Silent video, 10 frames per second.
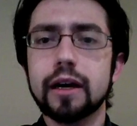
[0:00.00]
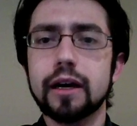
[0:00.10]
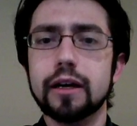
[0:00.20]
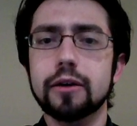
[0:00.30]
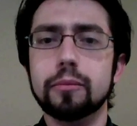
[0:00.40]

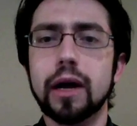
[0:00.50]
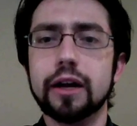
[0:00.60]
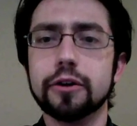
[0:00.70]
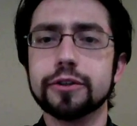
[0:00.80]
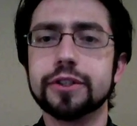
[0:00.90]

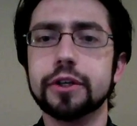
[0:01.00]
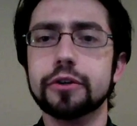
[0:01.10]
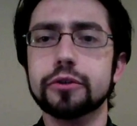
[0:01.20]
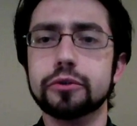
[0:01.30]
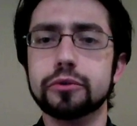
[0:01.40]
I
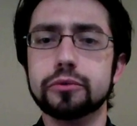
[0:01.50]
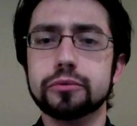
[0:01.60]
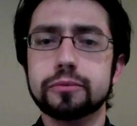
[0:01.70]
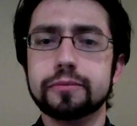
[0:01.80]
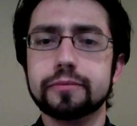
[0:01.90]
also
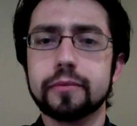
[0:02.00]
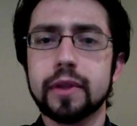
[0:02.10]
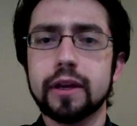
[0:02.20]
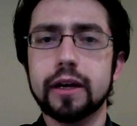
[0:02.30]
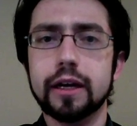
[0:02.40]

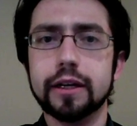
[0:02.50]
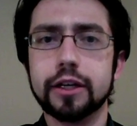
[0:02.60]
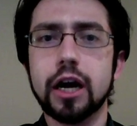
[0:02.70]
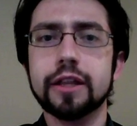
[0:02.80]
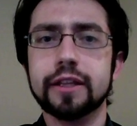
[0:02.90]

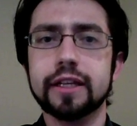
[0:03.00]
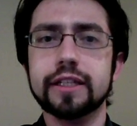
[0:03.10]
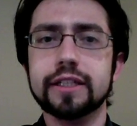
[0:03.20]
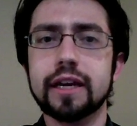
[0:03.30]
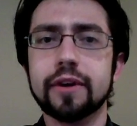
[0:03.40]
got
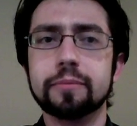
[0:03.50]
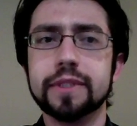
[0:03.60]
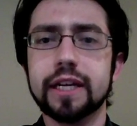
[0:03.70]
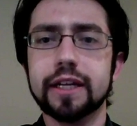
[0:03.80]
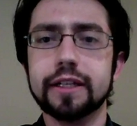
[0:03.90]
the dev
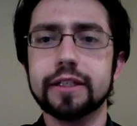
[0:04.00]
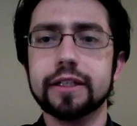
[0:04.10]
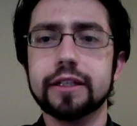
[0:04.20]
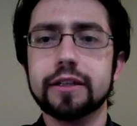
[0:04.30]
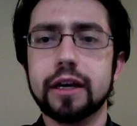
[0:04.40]
update
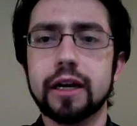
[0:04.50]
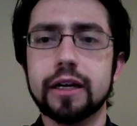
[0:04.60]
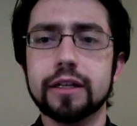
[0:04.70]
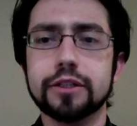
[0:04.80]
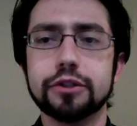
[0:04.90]

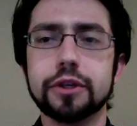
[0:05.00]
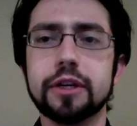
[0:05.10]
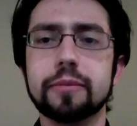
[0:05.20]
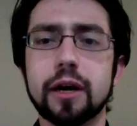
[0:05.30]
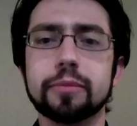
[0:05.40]

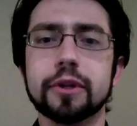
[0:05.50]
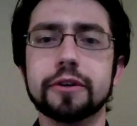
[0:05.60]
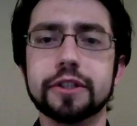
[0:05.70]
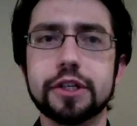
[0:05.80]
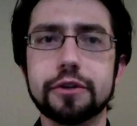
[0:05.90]
stream
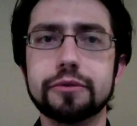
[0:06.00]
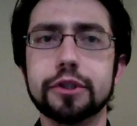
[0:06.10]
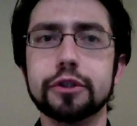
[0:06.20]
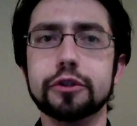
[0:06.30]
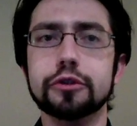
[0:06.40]
uploaded to
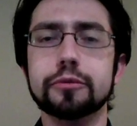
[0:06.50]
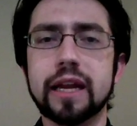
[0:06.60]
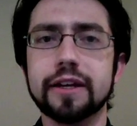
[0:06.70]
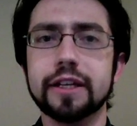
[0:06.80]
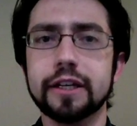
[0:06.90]
YouTube,
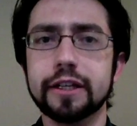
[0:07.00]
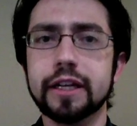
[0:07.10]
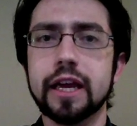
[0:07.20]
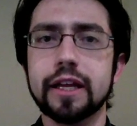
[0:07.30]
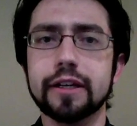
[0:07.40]
edited,
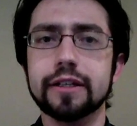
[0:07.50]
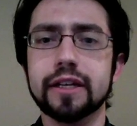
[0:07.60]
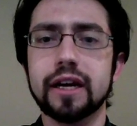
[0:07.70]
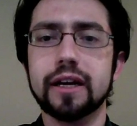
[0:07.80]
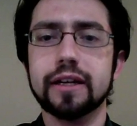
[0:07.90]

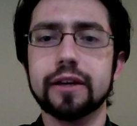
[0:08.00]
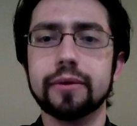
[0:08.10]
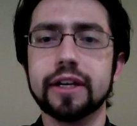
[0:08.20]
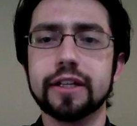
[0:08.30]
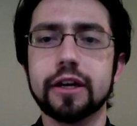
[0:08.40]
and
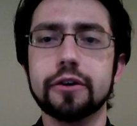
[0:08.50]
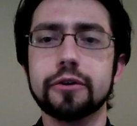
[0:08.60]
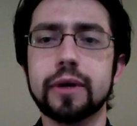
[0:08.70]
ready to go.